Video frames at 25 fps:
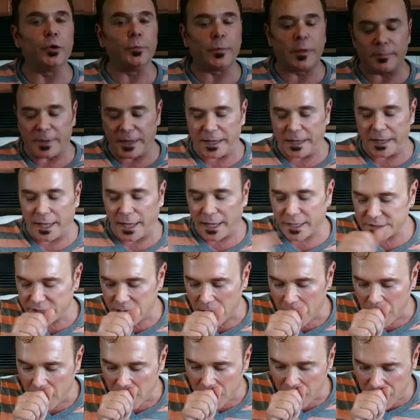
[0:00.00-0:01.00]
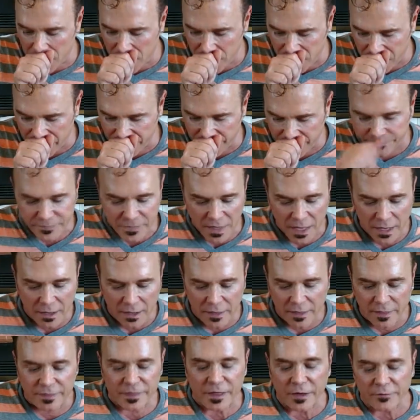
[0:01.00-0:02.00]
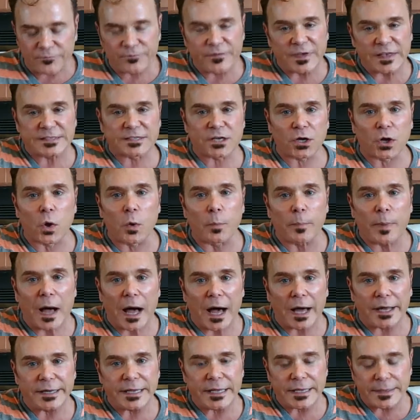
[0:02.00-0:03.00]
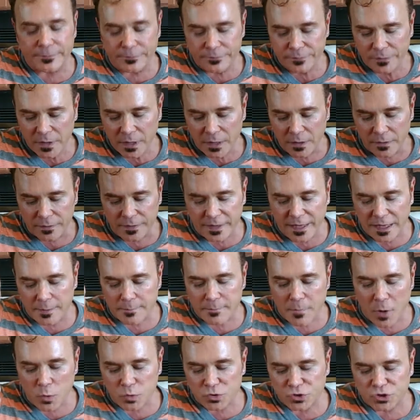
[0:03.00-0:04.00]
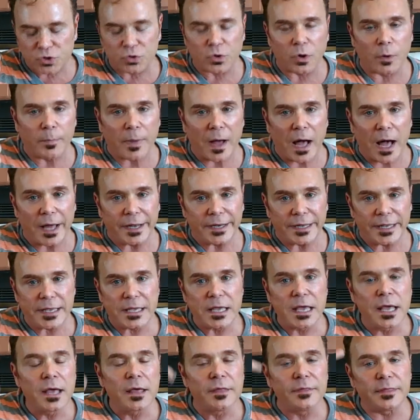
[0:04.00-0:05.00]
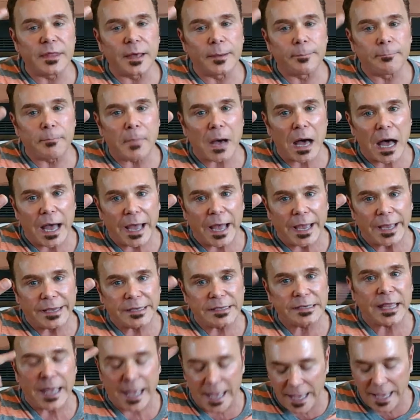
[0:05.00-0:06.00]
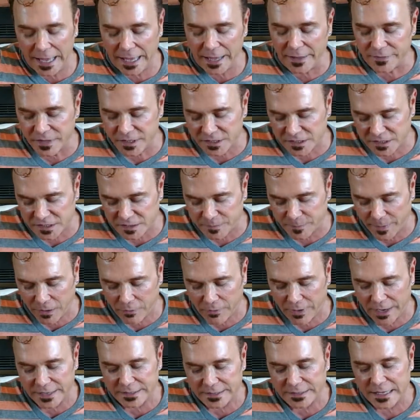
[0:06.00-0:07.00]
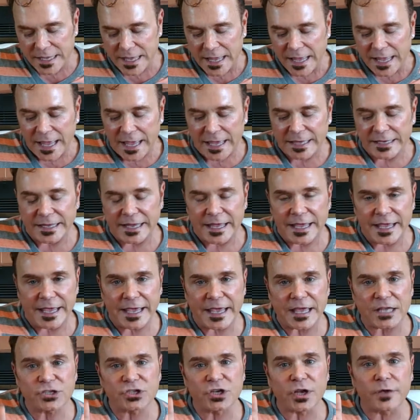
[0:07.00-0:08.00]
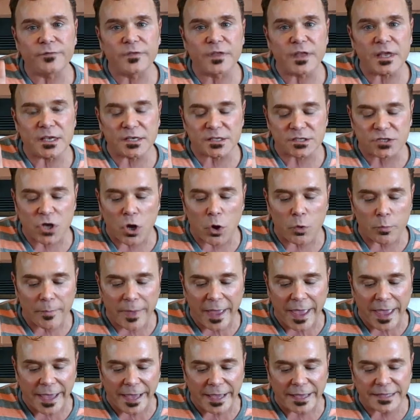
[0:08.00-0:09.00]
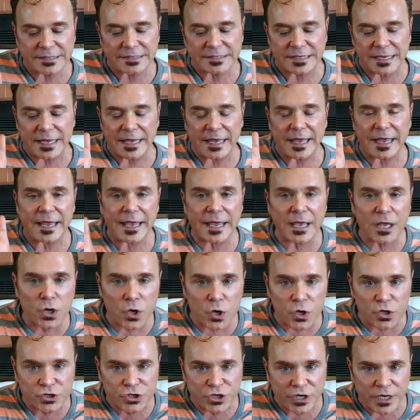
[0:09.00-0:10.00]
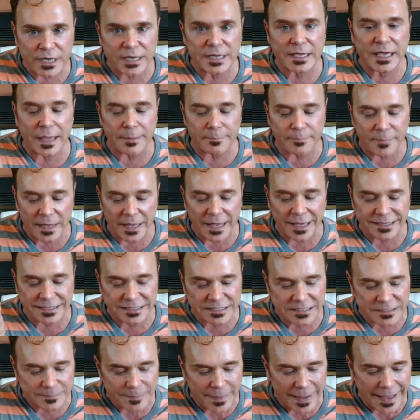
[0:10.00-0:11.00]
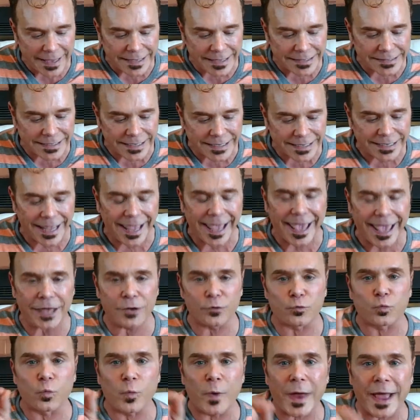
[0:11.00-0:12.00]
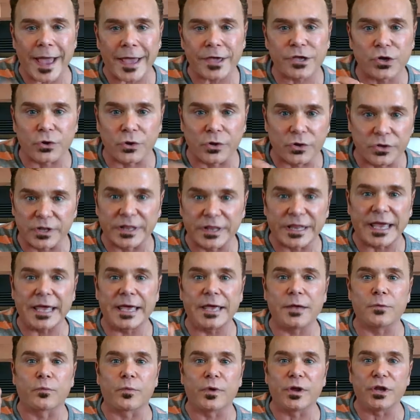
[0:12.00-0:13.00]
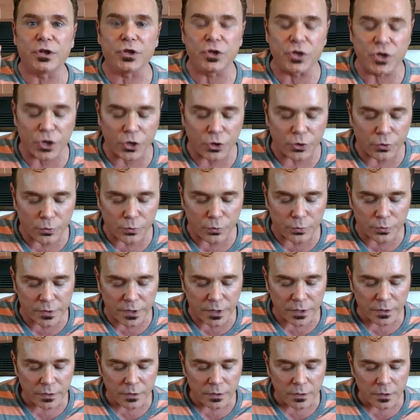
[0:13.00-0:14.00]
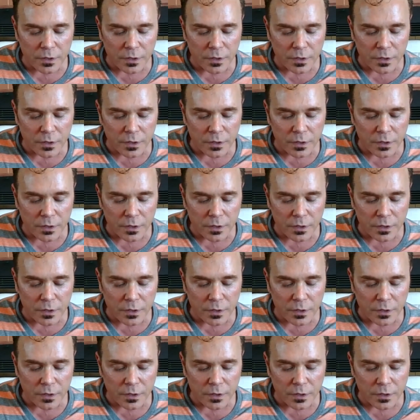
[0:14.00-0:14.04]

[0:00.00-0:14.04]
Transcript: human beings. The physical body, the emotional body, the mind, and the spirit. In each of these domains, energy can be expanded and regularly renewed